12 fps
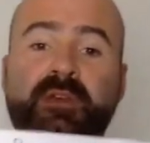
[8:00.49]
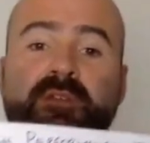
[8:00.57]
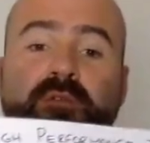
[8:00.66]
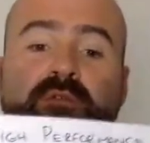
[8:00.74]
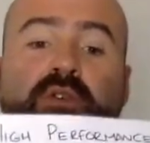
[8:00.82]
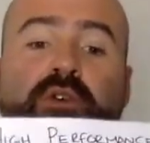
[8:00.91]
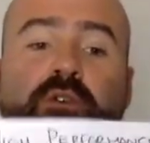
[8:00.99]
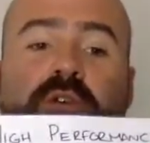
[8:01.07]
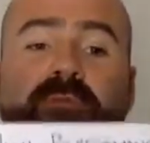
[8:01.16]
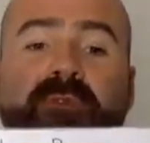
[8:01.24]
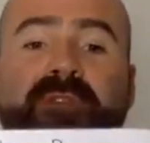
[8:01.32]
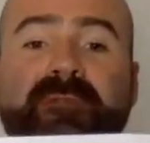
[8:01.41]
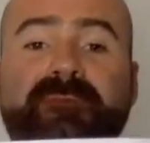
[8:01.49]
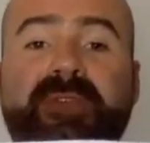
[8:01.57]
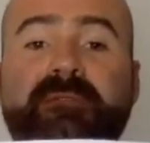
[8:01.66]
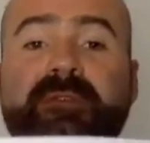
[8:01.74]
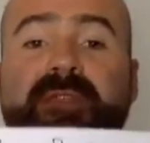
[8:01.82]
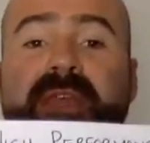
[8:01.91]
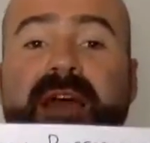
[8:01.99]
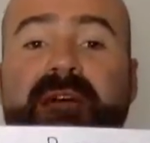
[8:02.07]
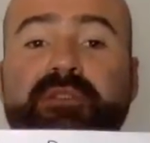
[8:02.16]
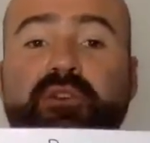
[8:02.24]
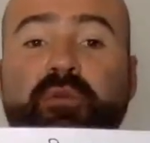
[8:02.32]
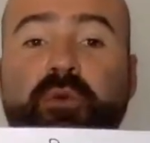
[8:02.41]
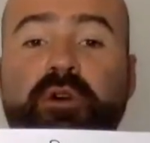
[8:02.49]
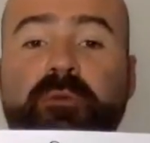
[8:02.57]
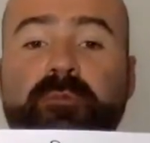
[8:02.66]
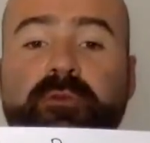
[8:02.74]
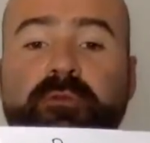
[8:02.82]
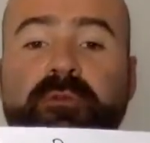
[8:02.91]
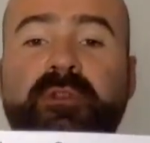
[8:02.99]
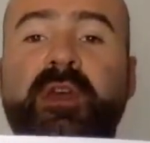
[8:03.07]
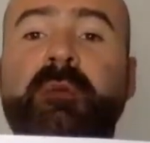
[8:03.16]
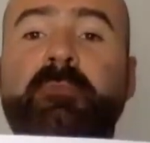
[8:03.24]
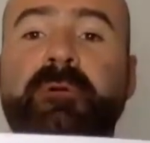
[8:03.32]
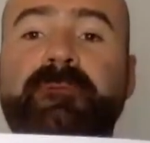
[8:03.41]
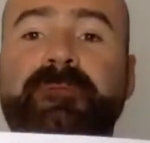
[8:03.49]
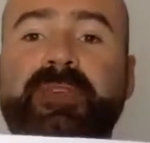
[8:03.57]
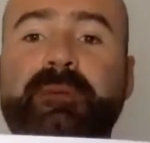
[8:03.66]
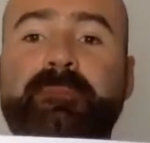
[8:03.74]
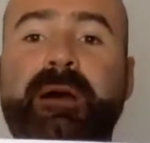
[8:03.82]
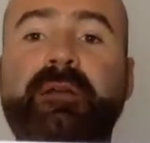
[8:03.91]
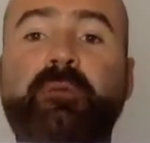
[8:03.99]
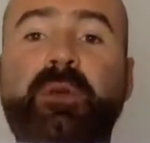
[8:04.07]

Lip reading: So Tuckman's theory, they are in your workbooks, but think about it.